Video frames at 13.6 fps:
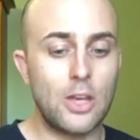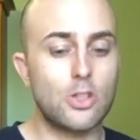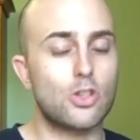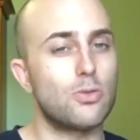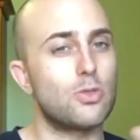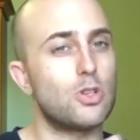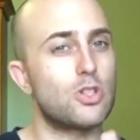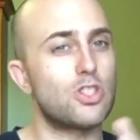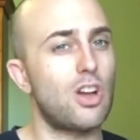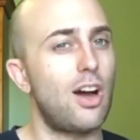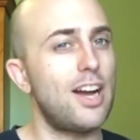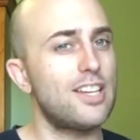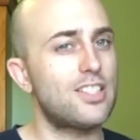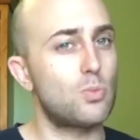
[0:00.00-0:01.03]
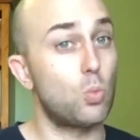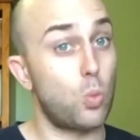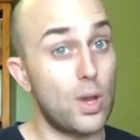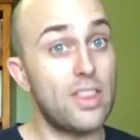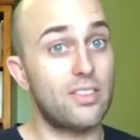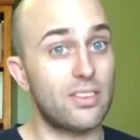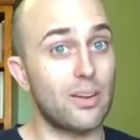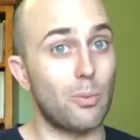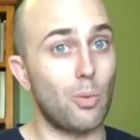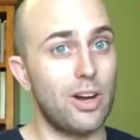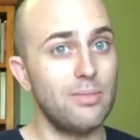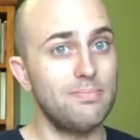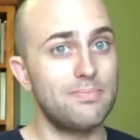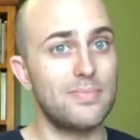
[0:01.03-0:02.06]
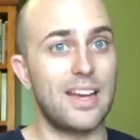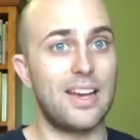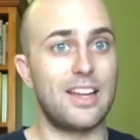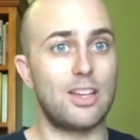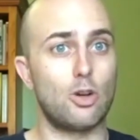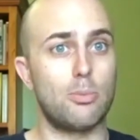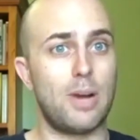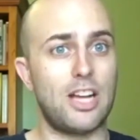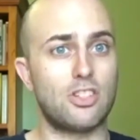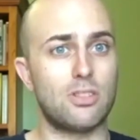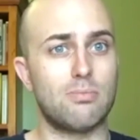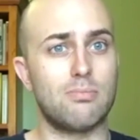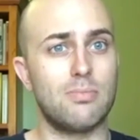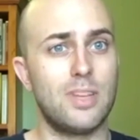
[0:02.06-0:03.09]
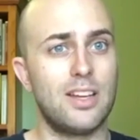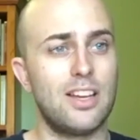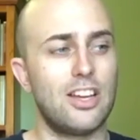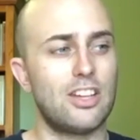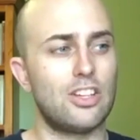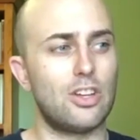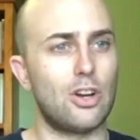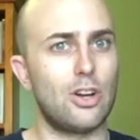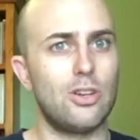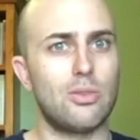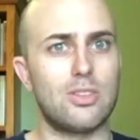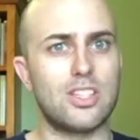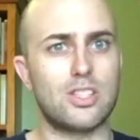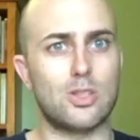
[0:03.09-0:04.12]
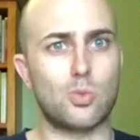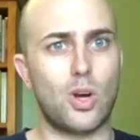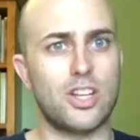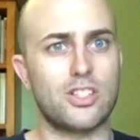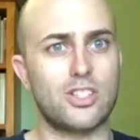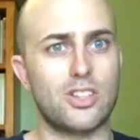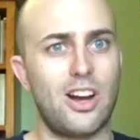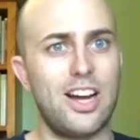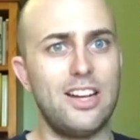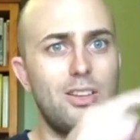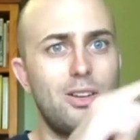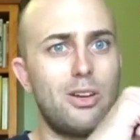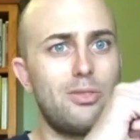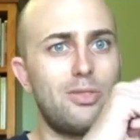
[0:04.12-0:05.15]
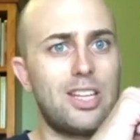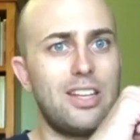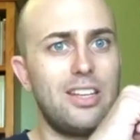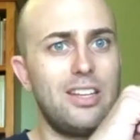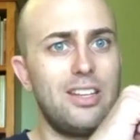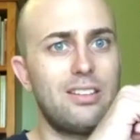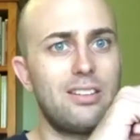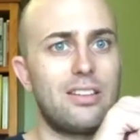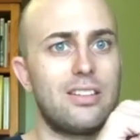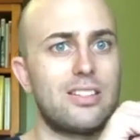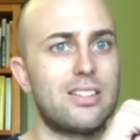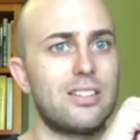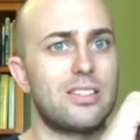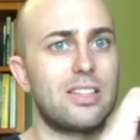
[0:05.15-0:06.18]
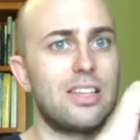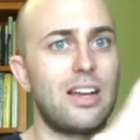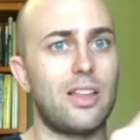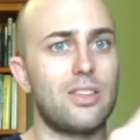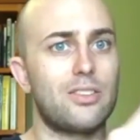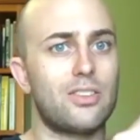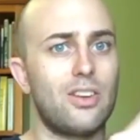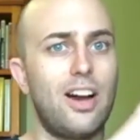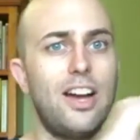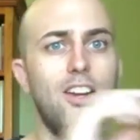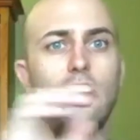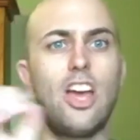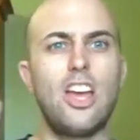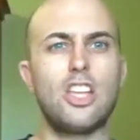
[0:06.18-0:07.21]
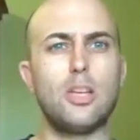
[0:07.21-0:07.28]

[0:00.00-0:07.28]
So if you side with someone, you imagine, you know, this is one side over here and this is the other side.